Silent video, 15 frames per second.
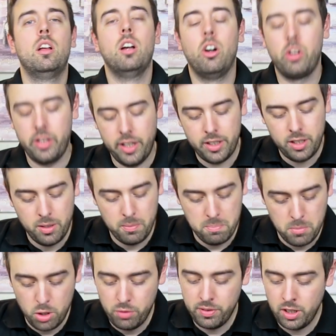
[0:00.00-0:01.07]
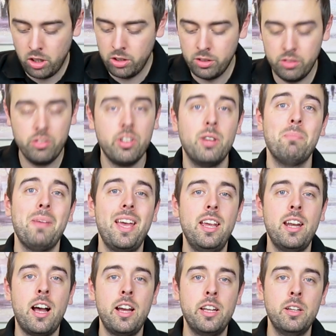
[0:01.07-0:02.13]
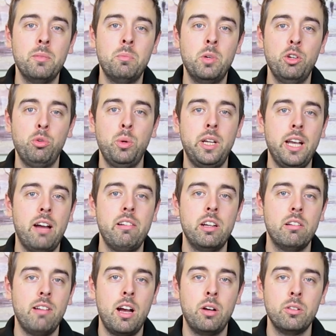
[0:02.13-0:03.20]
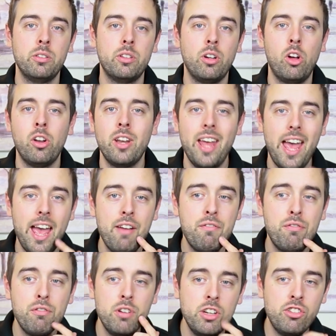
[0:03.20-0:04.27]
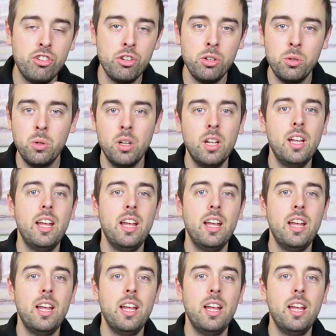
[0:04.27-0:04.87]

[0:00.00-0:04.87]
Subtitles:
Okay, moving on to the main item which we carry around on every shoot.